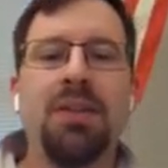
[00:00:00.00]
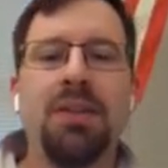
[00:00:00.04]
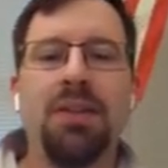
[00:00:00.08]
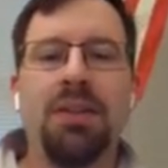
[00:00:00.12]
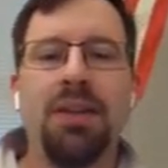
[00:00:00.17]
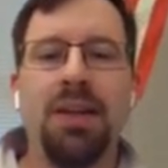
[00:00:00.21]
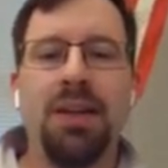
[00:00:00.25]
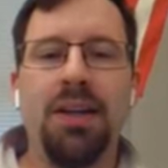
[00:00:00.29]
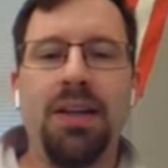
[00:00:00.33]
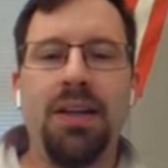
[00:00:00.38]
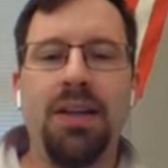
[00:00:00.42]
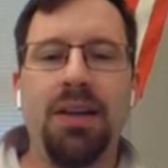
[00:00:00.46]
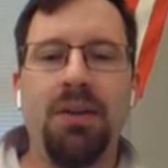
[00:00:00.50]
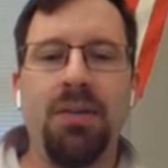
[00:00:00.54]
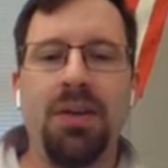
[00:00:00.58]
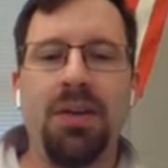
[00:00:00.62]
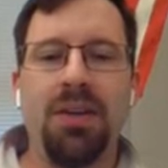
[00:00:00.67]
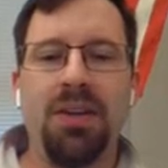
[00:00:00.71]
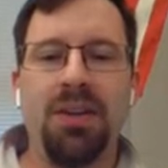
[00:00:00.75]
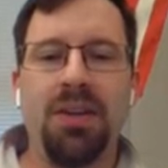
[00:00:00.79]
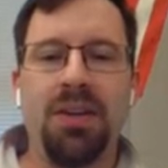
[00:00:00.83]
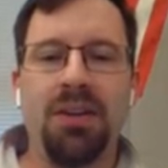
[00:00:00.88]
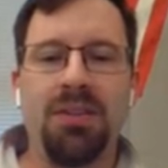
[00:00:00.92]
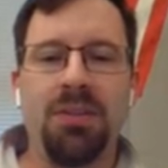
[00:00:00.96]
Okay, here we have
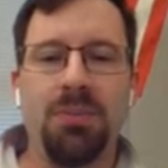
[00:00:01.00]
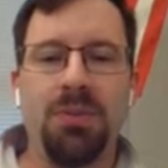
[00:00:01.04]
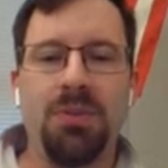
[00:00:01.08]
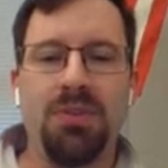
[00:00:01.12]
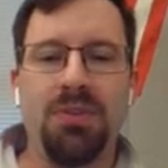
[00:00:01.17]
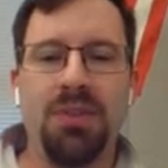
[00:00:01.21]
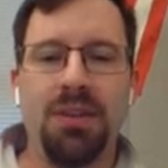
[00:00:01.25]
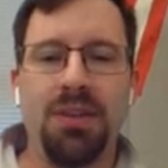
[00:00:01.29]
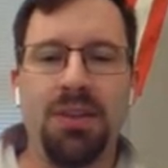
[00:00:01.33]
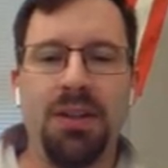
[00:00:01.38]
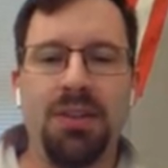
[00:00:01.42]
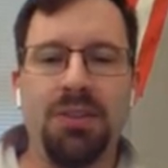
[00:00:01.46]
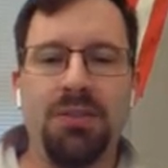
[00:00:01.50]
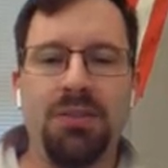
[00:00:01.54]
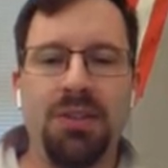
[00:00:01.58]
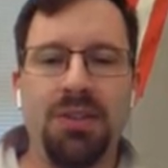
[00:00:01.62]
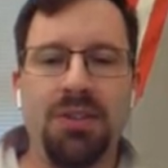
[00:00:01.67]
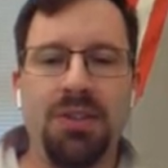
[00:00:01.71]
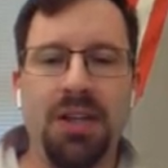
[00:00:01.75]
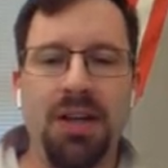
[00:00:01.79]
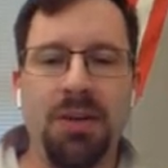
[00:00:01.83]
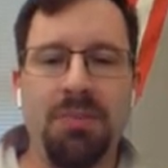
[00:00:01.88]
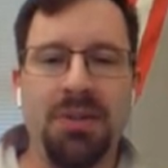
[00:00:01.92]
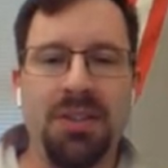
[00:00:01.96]
the customers at an ice cream
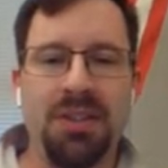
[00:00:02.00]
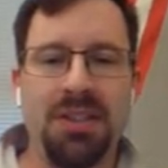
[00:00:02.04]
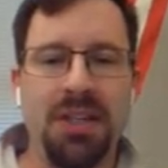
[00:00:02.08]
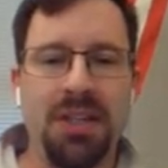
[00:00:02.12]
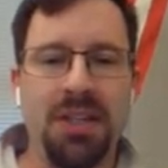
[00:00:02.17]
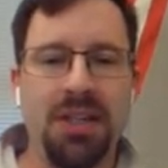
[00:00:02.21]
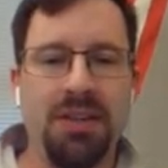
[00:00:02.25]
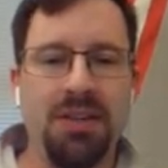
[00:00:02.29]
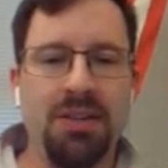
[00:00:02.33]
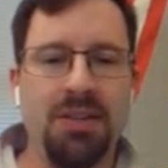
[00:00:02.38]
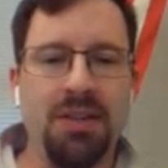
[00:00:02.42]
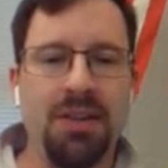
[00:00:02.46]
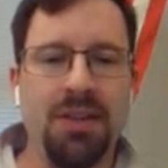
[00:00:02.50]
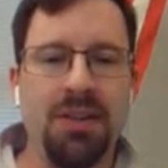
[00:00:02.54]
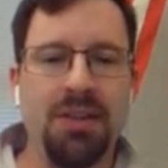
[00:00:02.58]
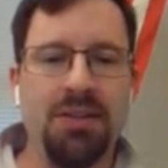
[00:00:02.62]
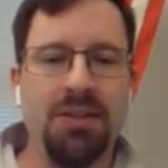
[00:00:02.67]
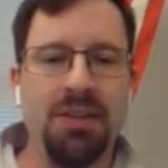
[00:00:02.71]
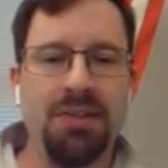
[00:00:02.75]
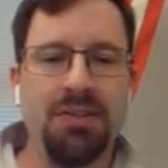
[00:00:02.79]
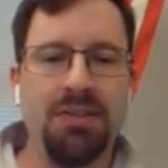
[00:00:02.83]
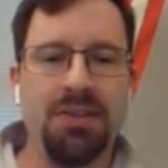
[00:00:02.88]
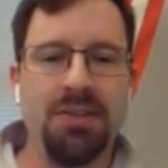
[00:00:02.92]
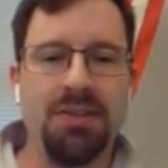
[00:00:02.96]
shop in town and the
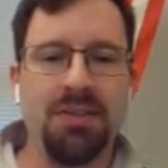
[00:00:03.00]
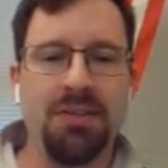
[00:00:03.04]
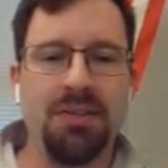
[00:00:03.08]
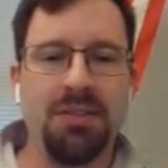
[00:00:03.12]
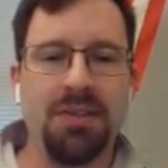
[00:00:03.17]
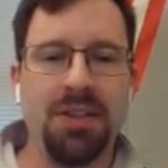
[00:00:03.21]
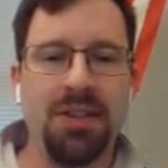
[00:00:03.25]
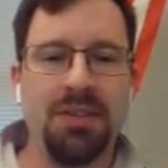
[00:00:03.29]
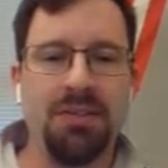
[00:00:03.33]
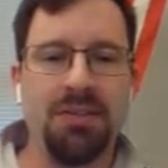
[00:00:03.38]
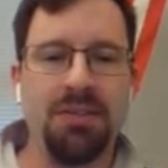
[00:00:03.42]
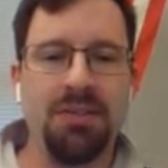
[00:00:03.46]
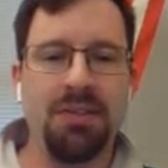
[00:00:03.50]
residents of a town.